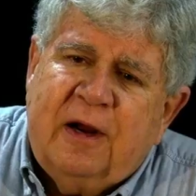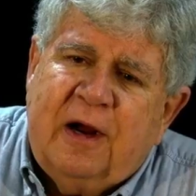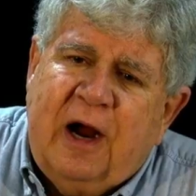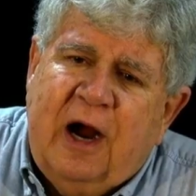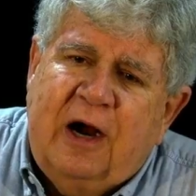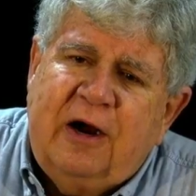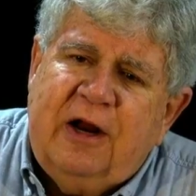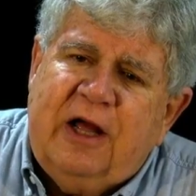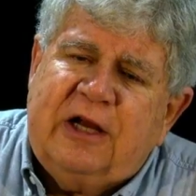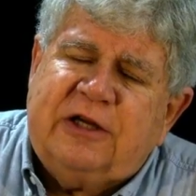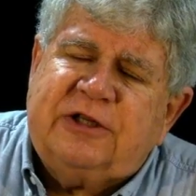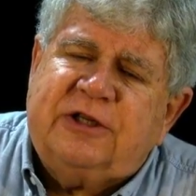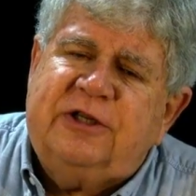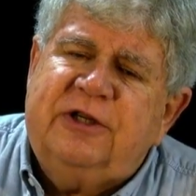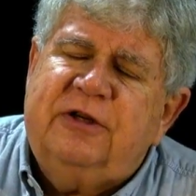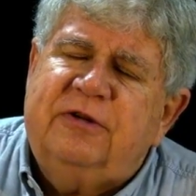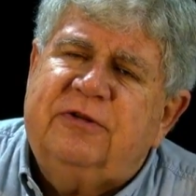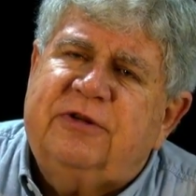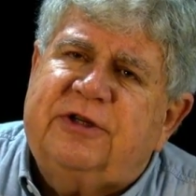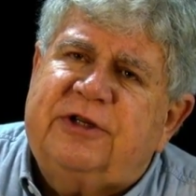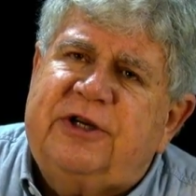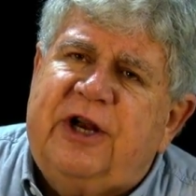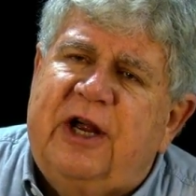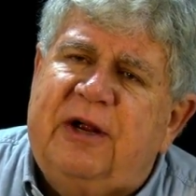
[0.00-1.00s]
Our next
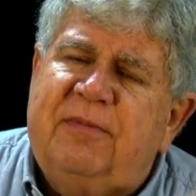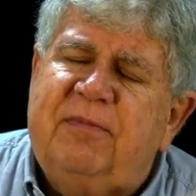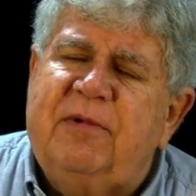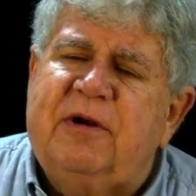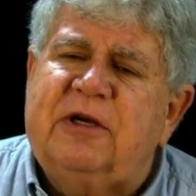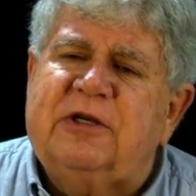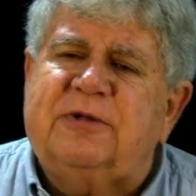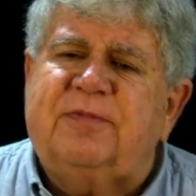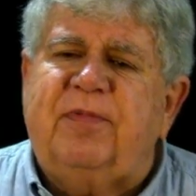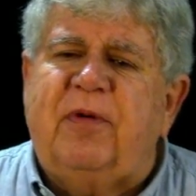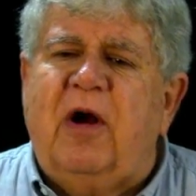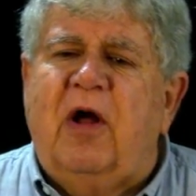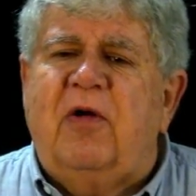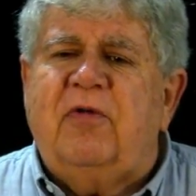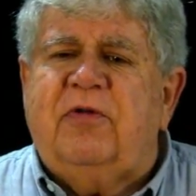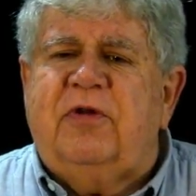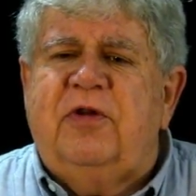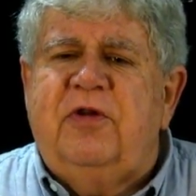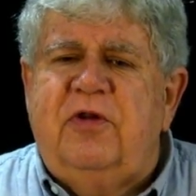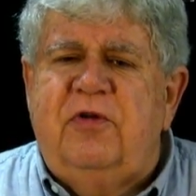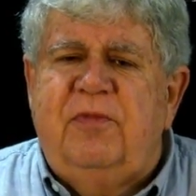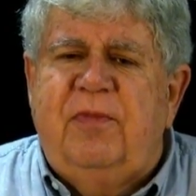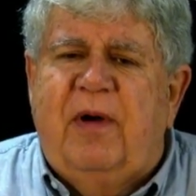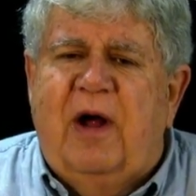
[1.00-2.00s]
news segment is brought
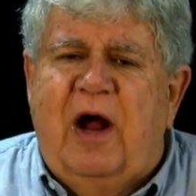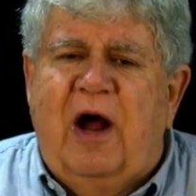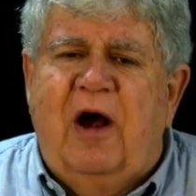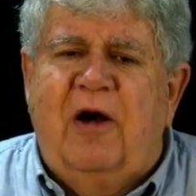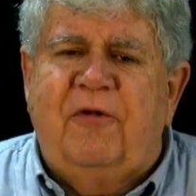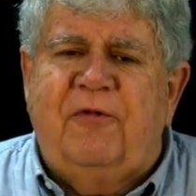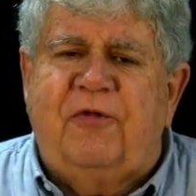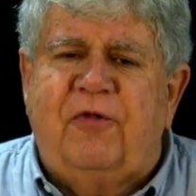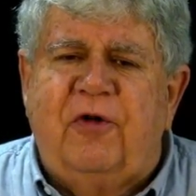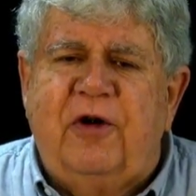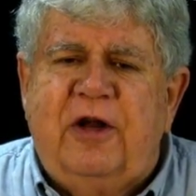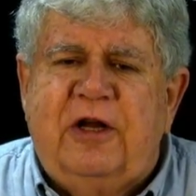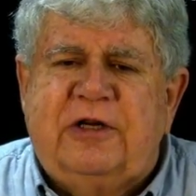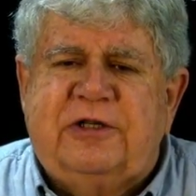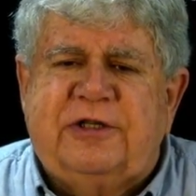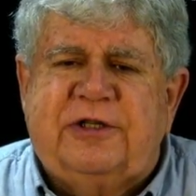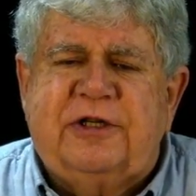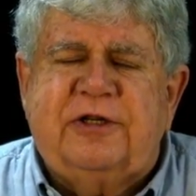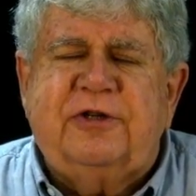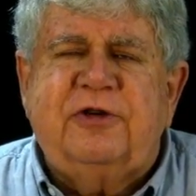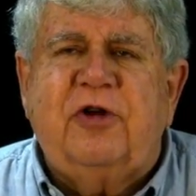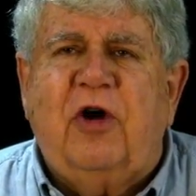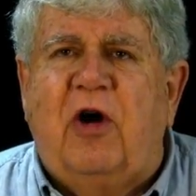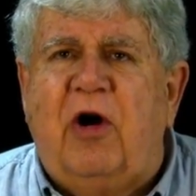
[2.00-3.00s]
to you by our friends
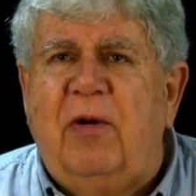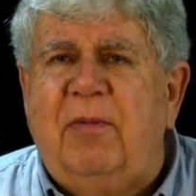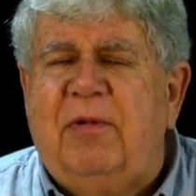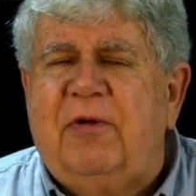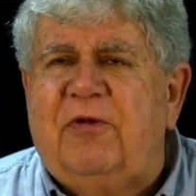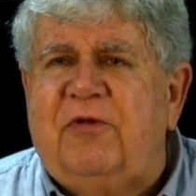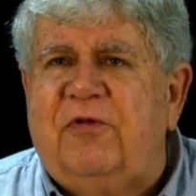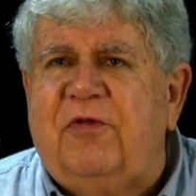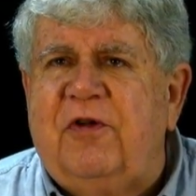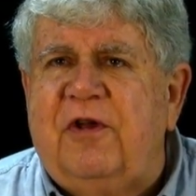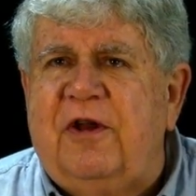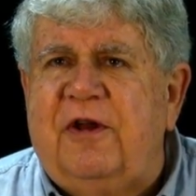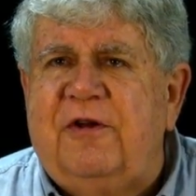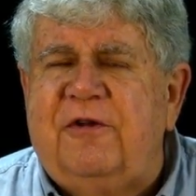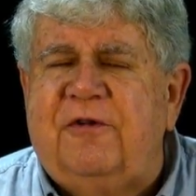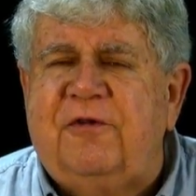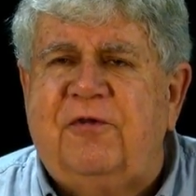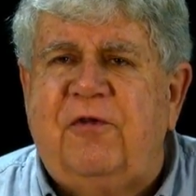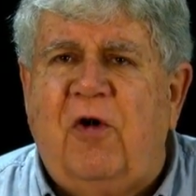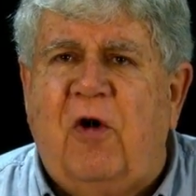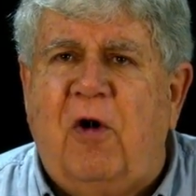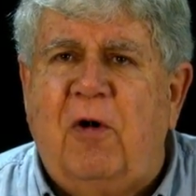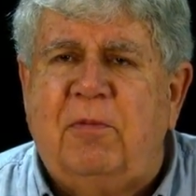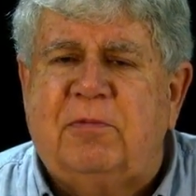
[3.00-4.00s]
at Darby's Village
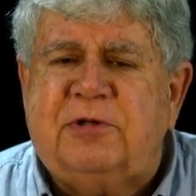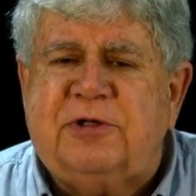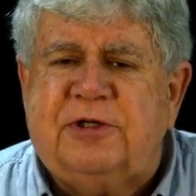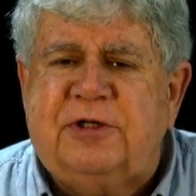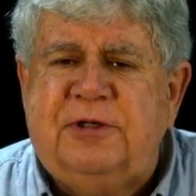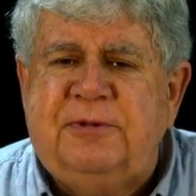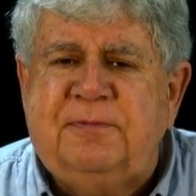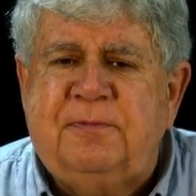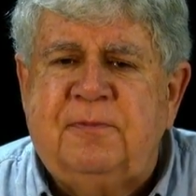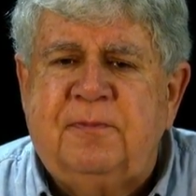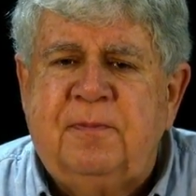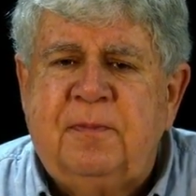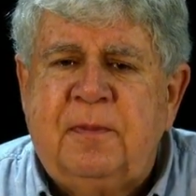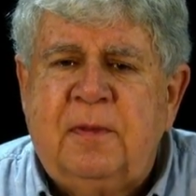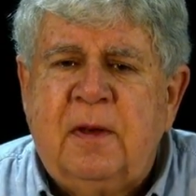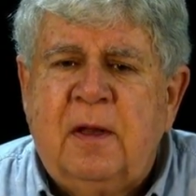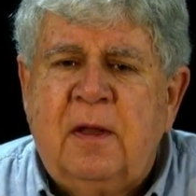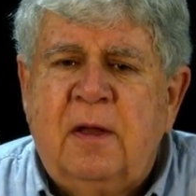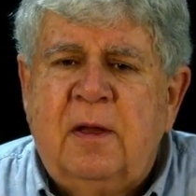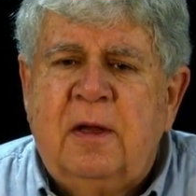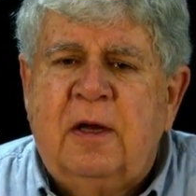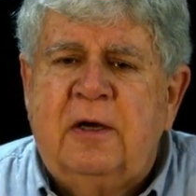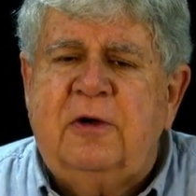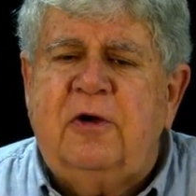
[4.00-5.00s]
Pharmacy
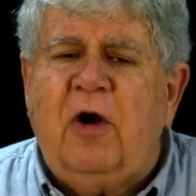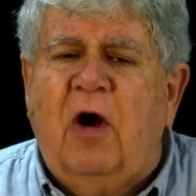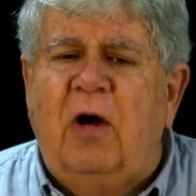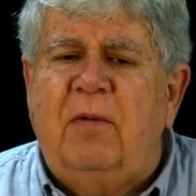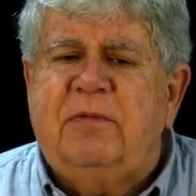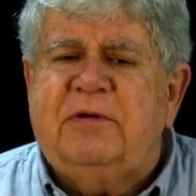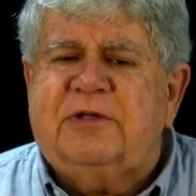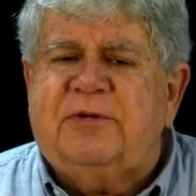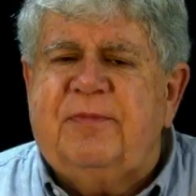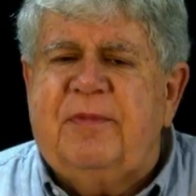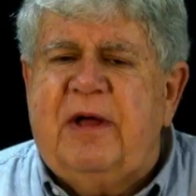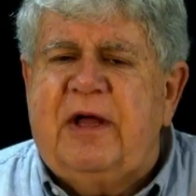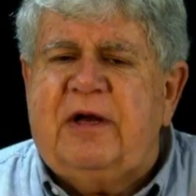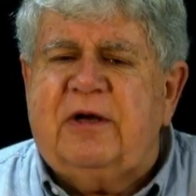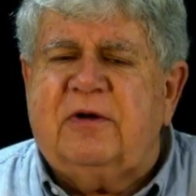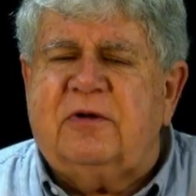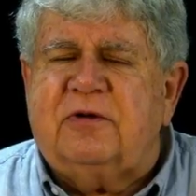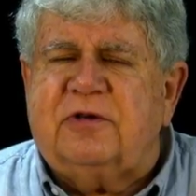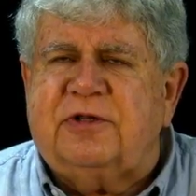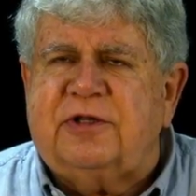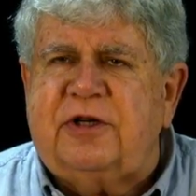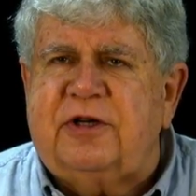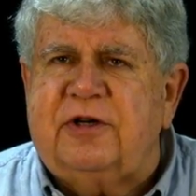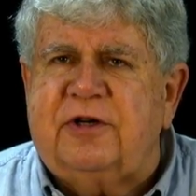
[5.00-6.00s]
and Darby's
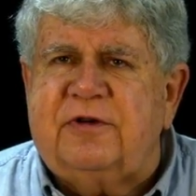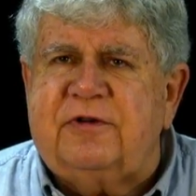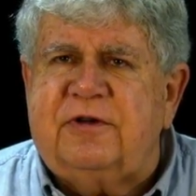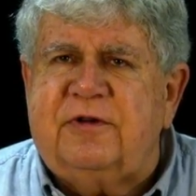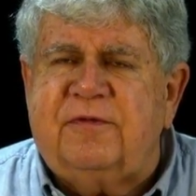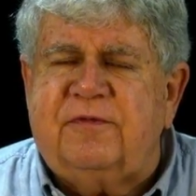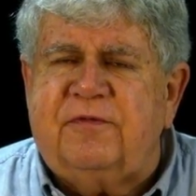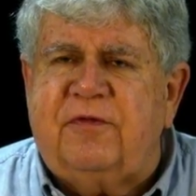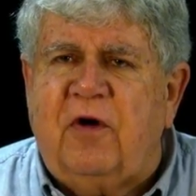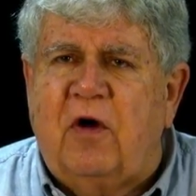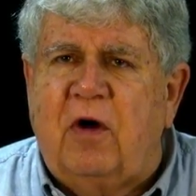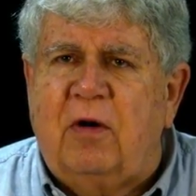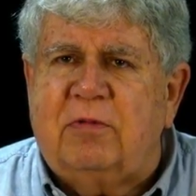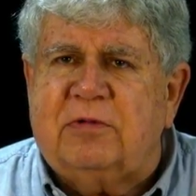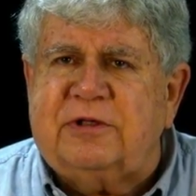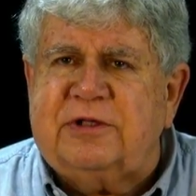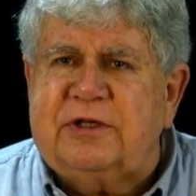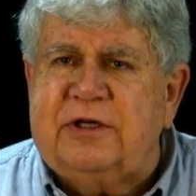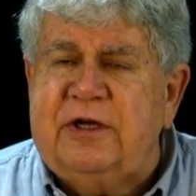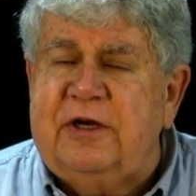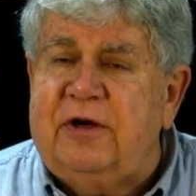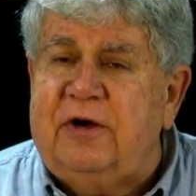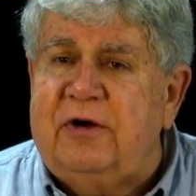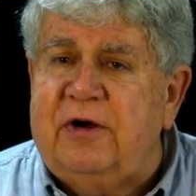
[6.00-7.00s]
Medical Center
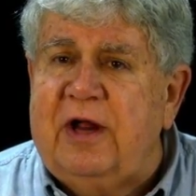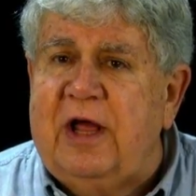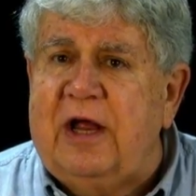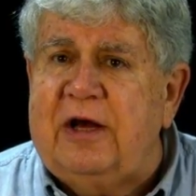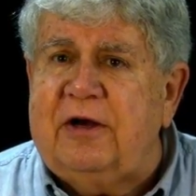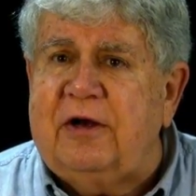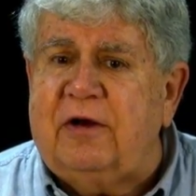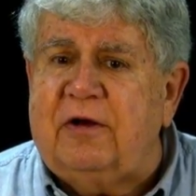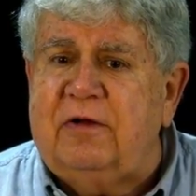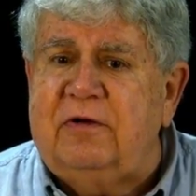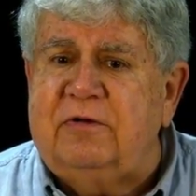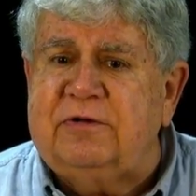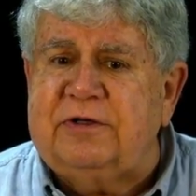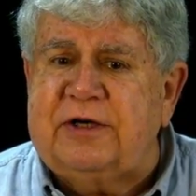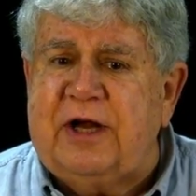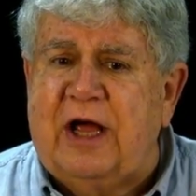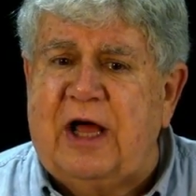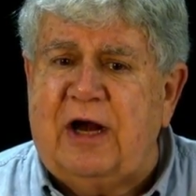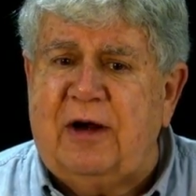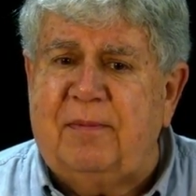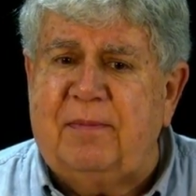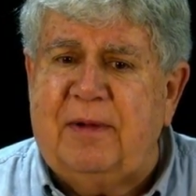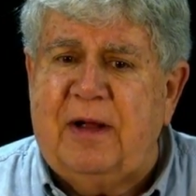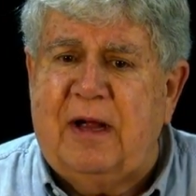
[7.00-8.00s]
Pharmacy here in Andalusia,
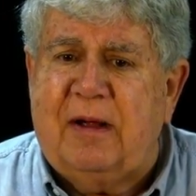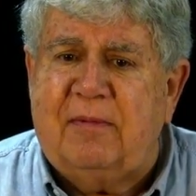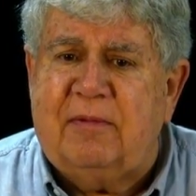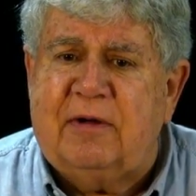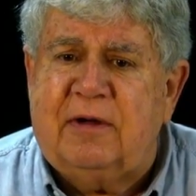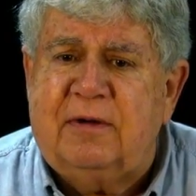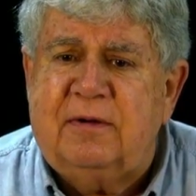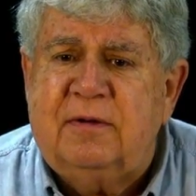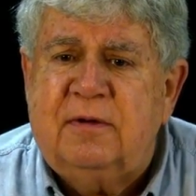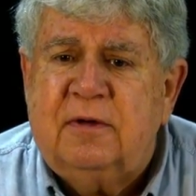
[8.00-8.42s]
Alabama.